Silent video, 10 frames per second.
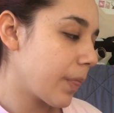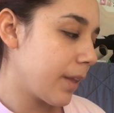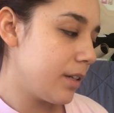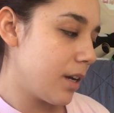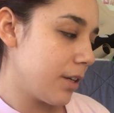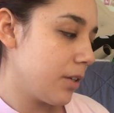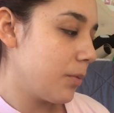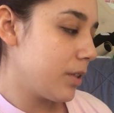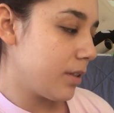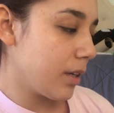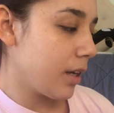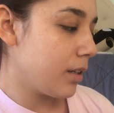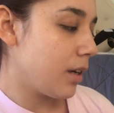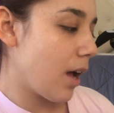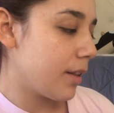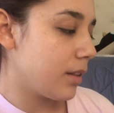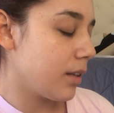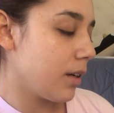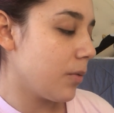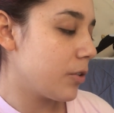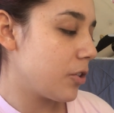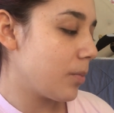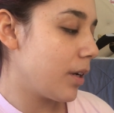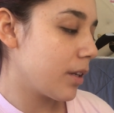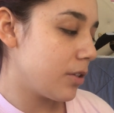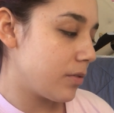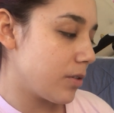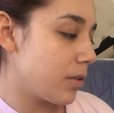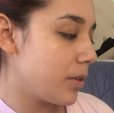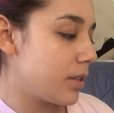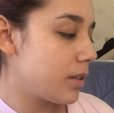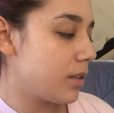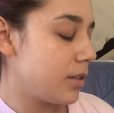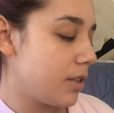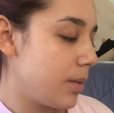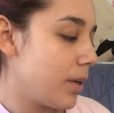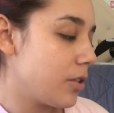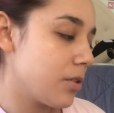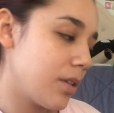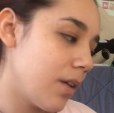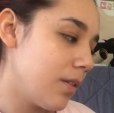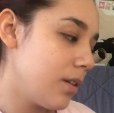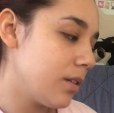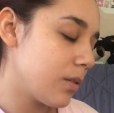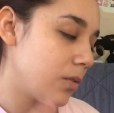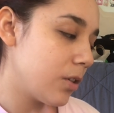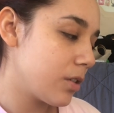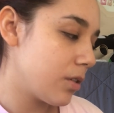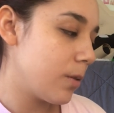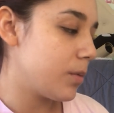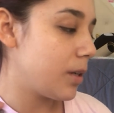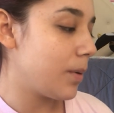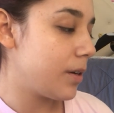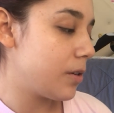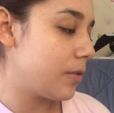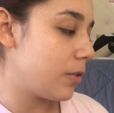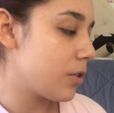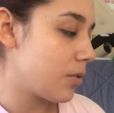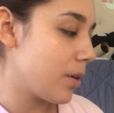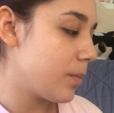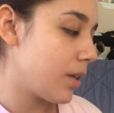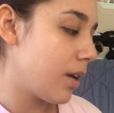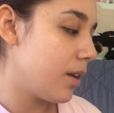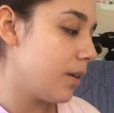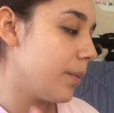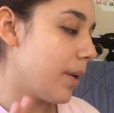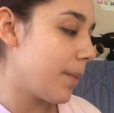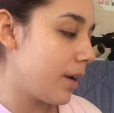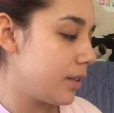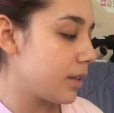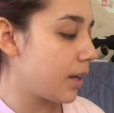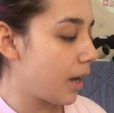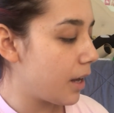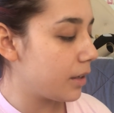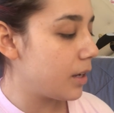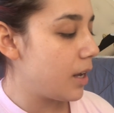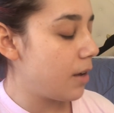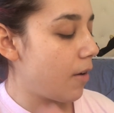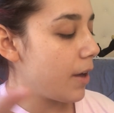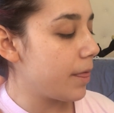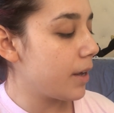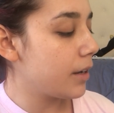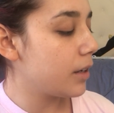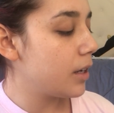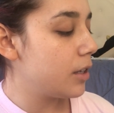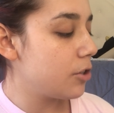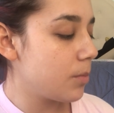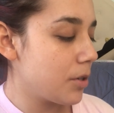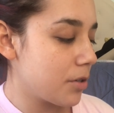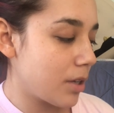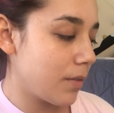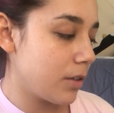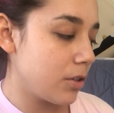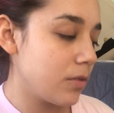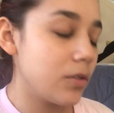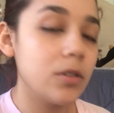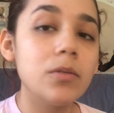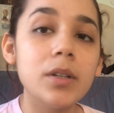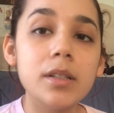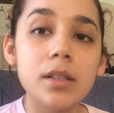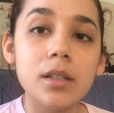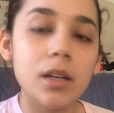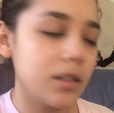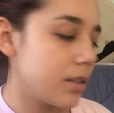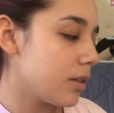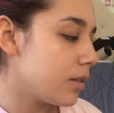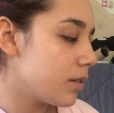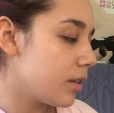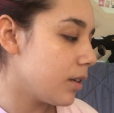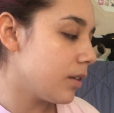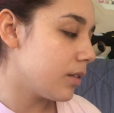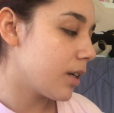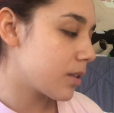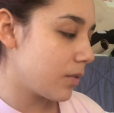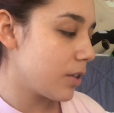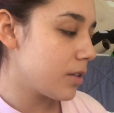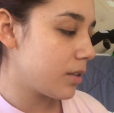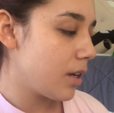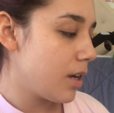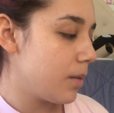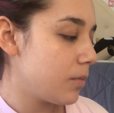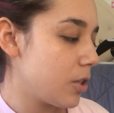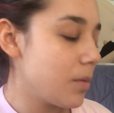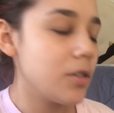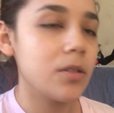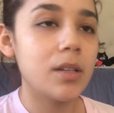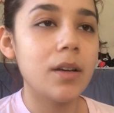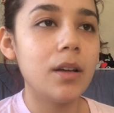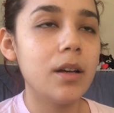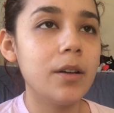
And yeah, once again, at the What Your Mind Can Do For No Reason, the G major 7 is 4 strums, E minor, 4 strums, and can, and then G major 7, Do For No Reason, until the next verse, G major 7,